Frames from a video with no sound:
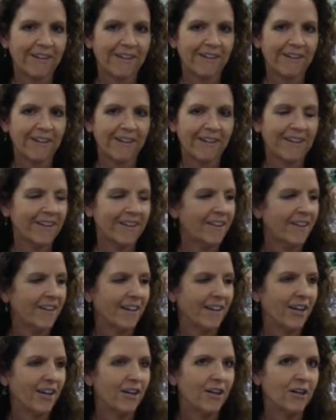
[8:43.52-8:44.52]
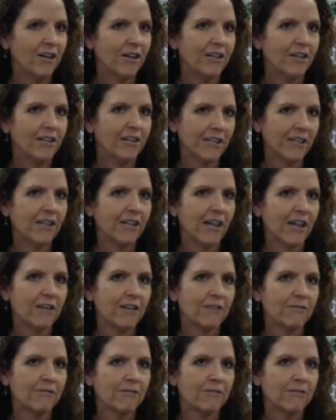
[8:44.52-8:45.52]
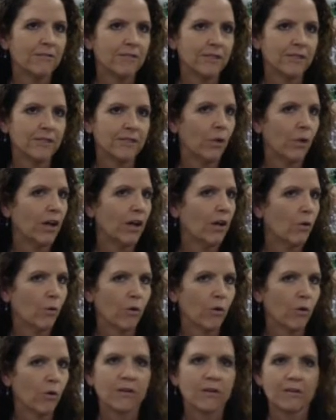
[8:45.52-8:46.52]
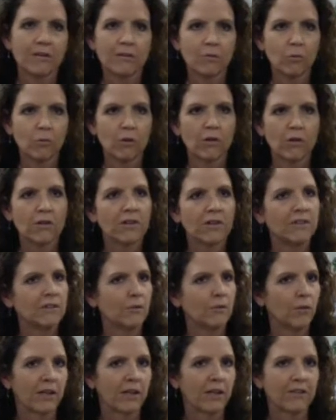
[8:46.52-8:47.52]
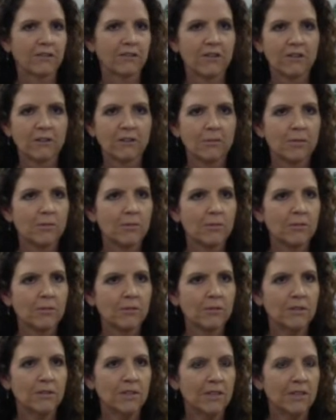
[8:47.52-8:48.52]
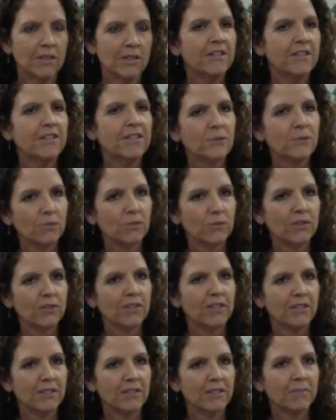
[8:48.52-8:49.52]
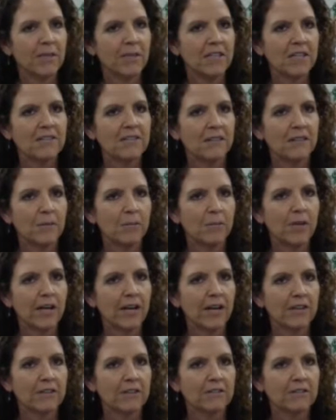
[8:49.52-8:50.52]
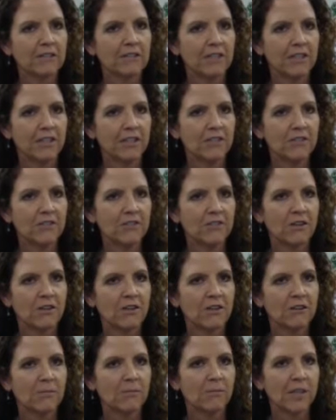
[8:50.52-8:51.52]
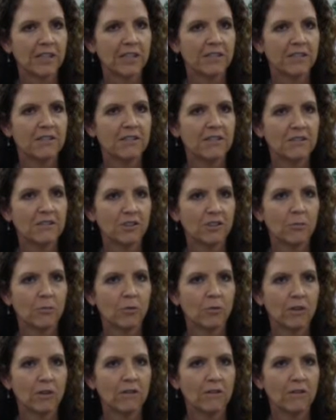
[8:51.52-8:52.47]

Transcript: In life, in the way I work, in the way I talk to people. It makes an impact, and you start paying attention more.